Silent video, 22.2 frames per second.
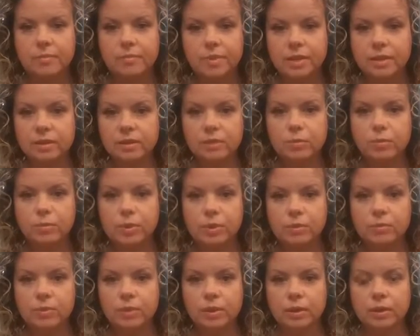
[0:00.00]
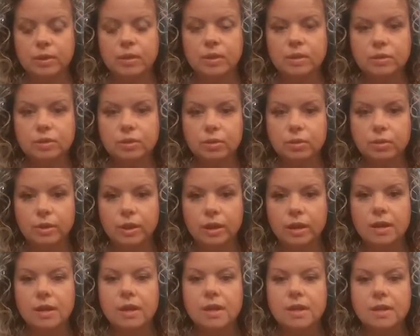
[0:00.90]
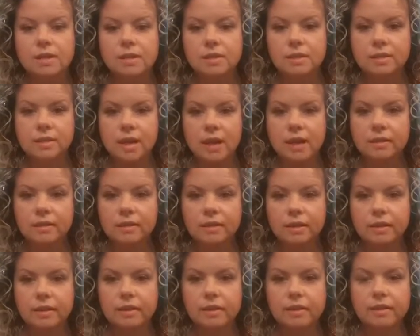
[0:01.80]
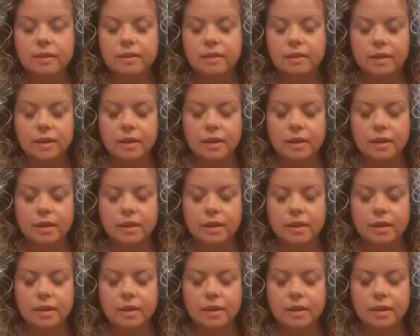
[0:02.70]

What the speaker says: because we really enjoy styling